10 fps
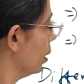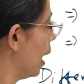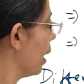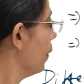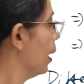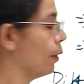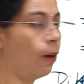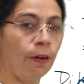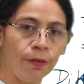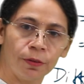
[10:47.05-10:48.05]
derivative
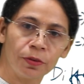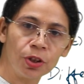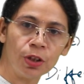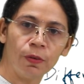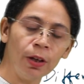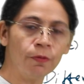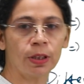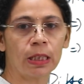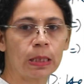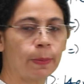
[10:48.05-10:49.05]
of g1
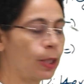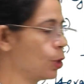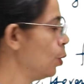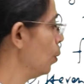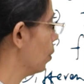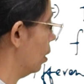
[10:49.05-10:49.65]
with respect to